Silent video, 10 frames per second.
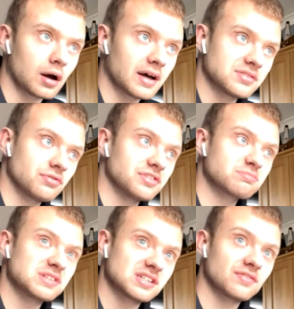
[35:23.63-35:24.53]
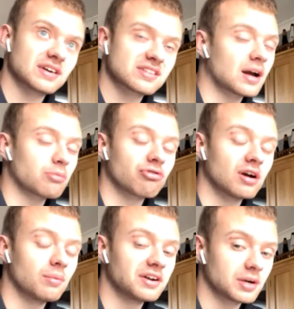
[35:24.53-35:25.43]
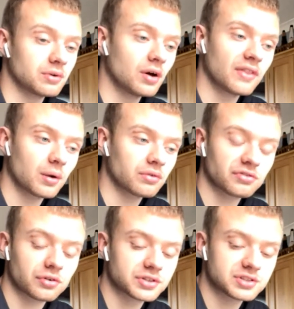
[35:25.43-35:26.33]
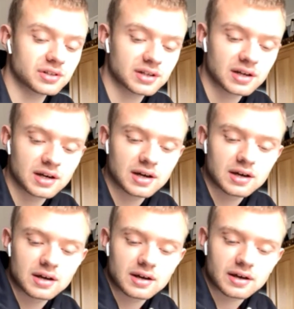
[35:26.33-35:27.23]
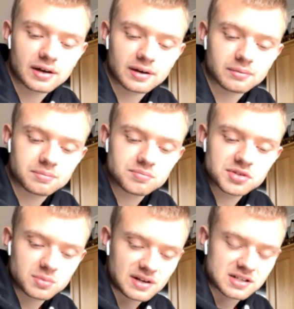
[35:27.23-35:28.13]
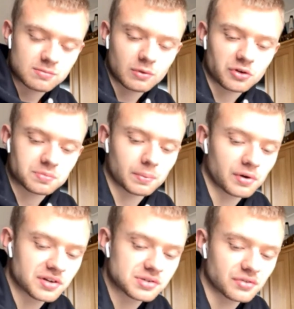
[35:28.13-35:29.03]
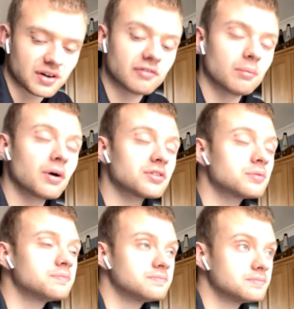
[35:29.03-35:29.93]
As for a specific time frame, I don't know on that one, unfortunately. Someone asked me what's my personal favourite model.